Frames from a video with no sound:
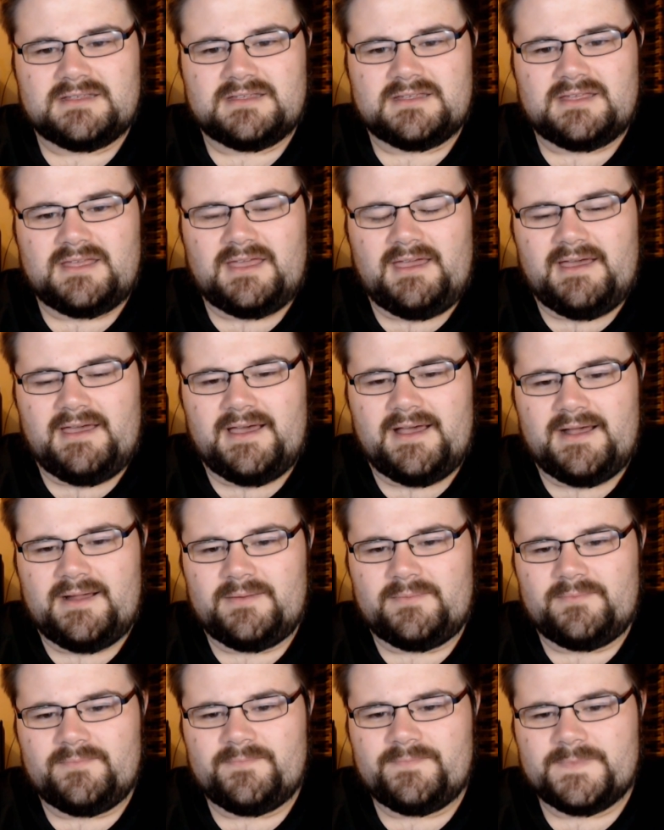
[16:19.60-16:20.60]

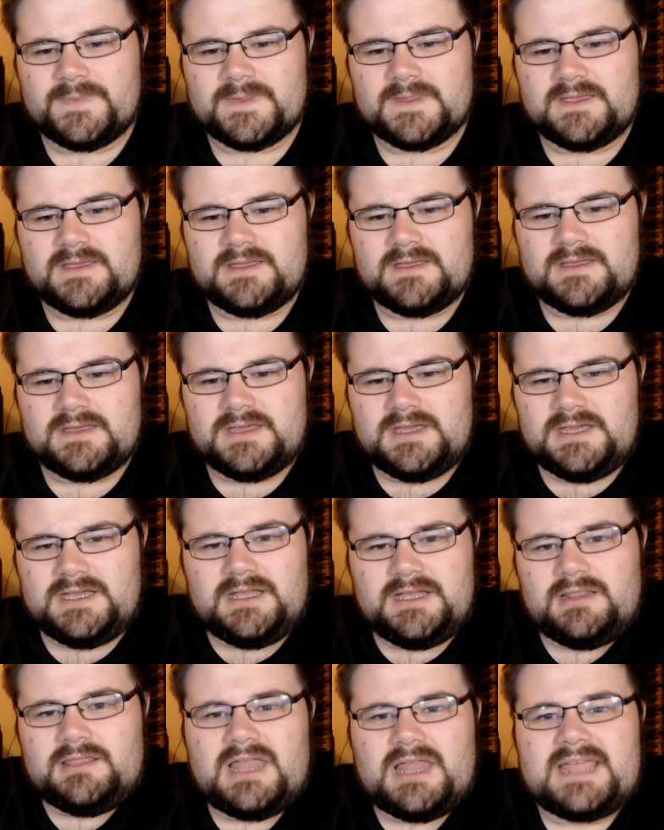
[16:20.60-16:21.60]

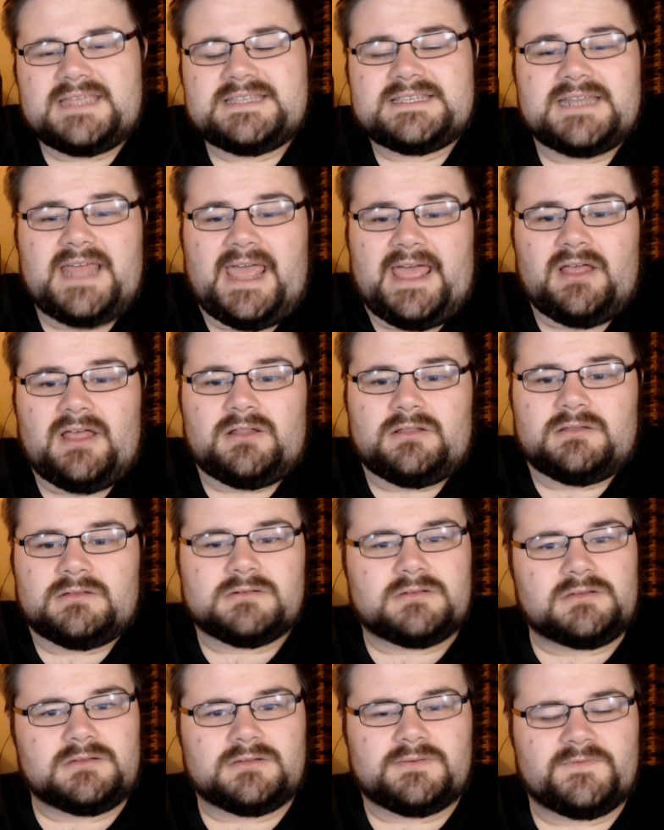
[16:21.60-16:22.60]
Light and L
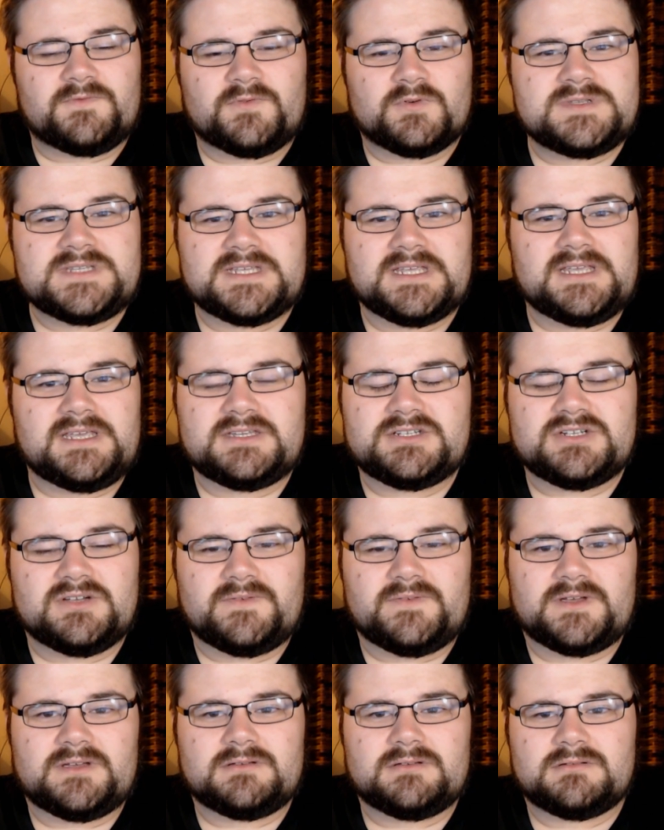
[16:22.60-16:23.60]
confronting each
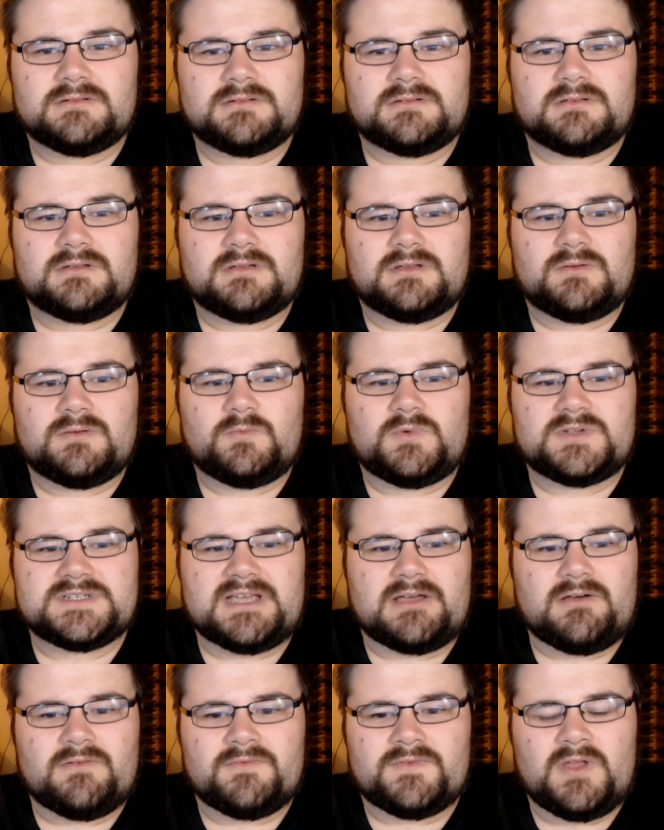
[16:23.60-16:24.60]
other was
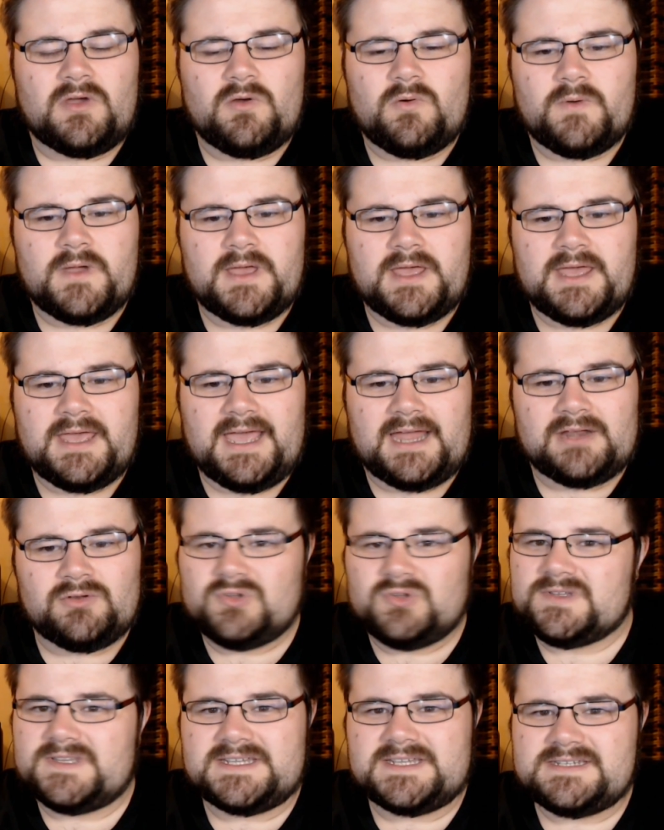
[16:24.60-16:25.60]
out of nowhere and
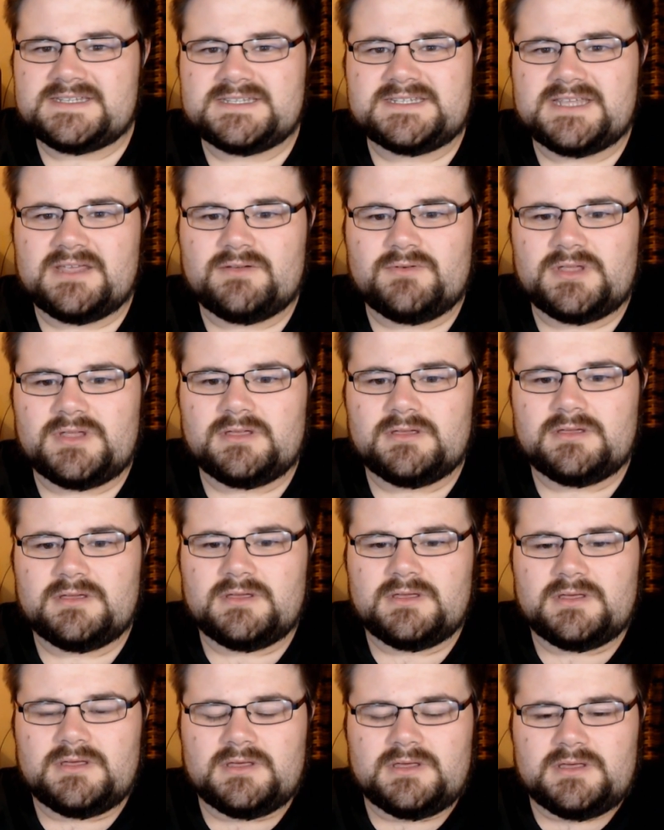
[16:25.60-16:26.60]
unnecessary.
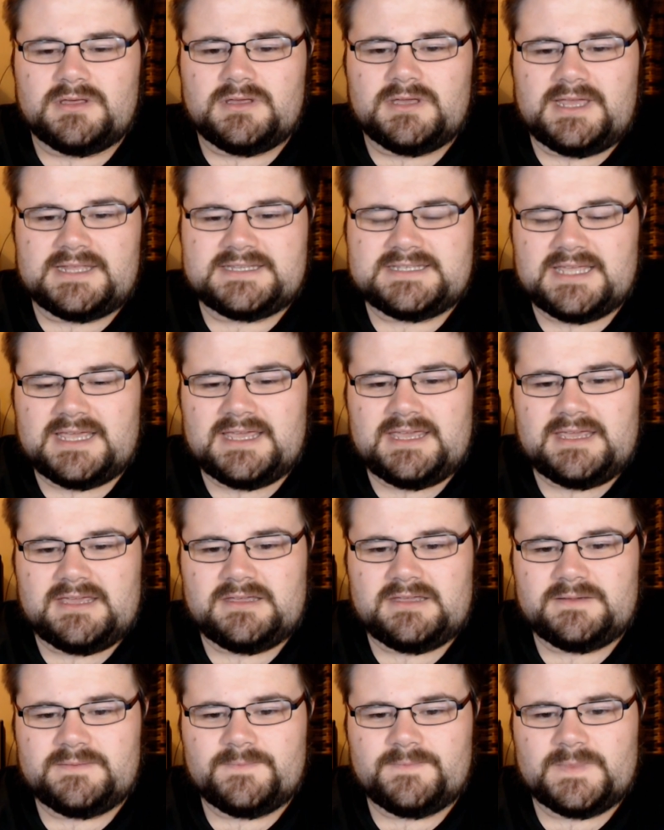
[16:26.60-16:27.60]
It's
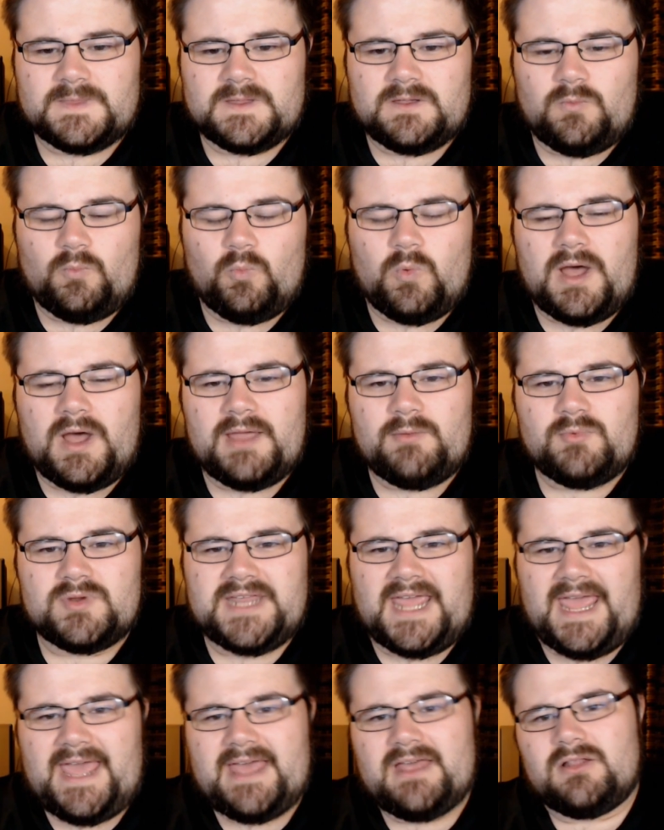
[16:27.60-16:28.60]
like, why
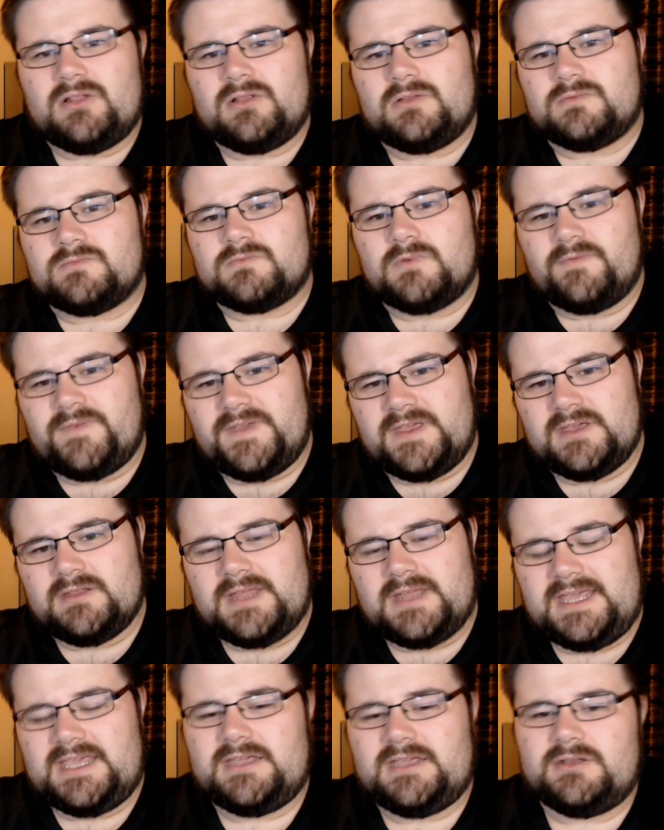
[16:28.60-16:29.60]
would L reveal
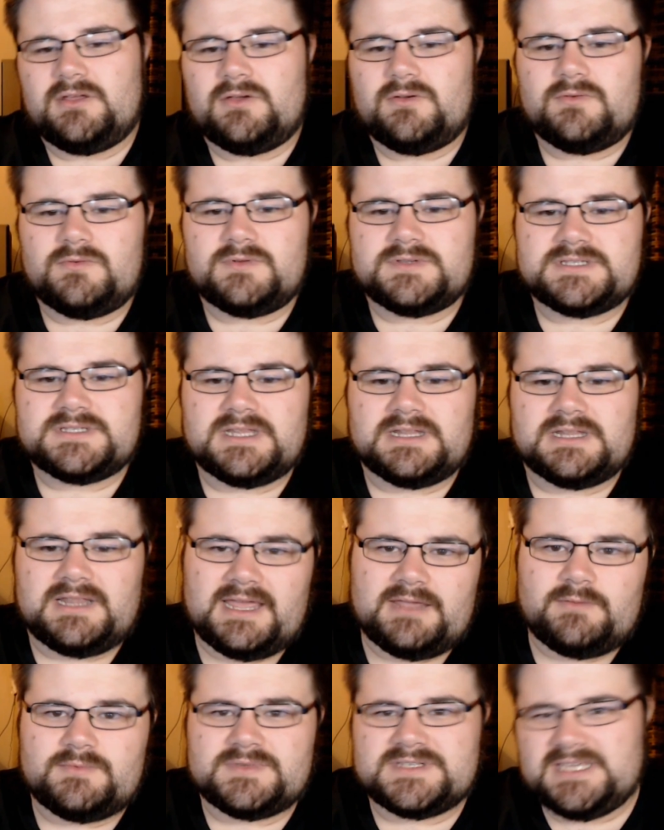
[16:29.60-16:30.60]
that he knows that
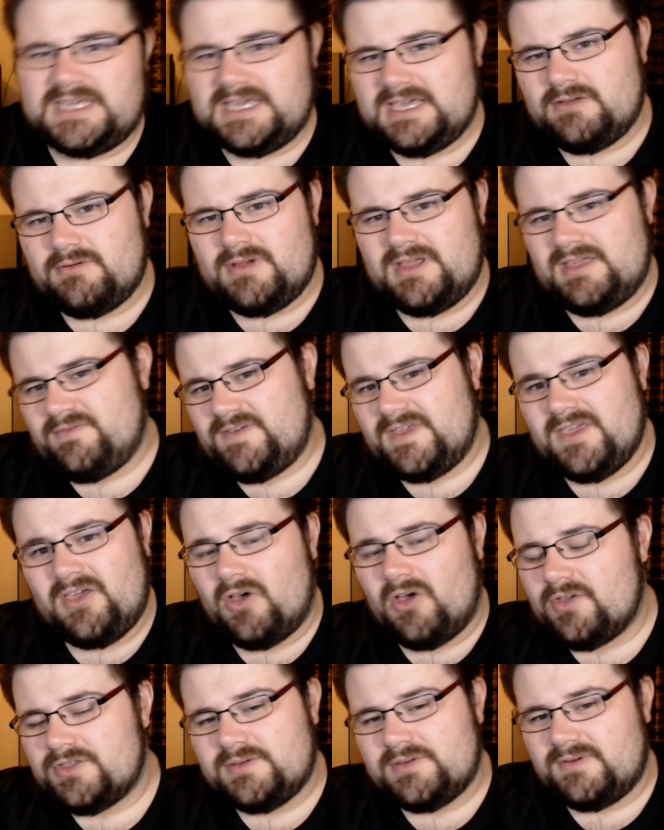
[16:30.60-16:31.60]
Light was Kira if he
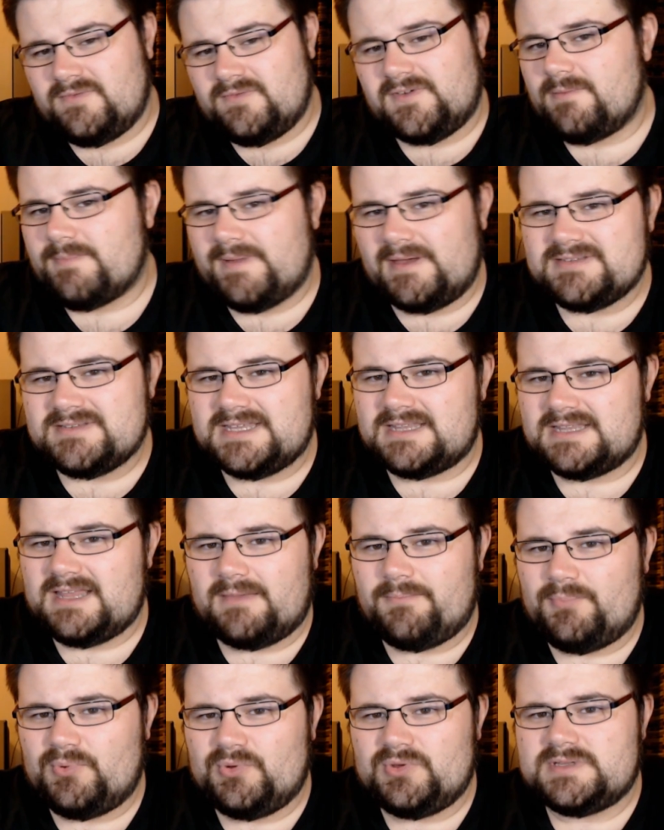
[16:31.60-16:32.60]
can't do anything about it at
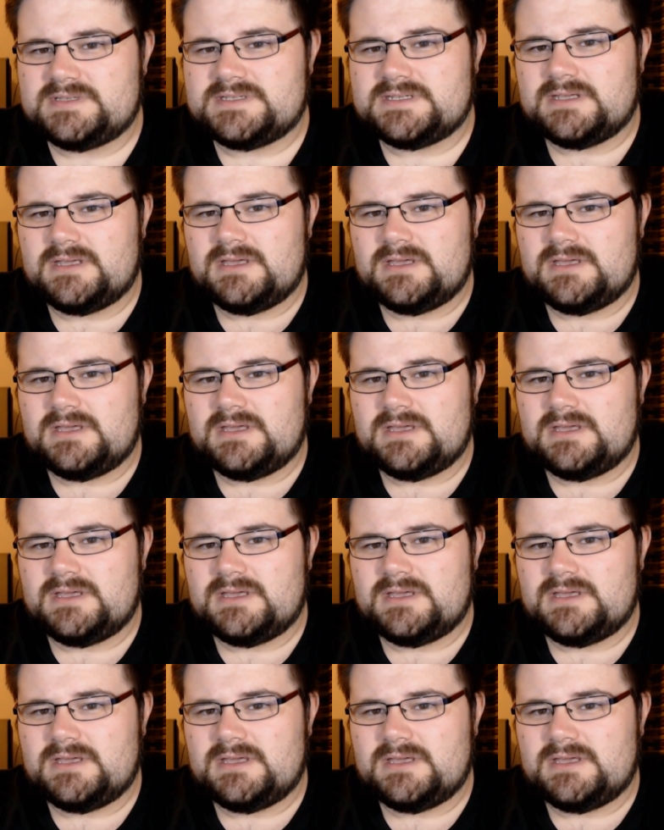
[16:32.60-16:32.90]
that point?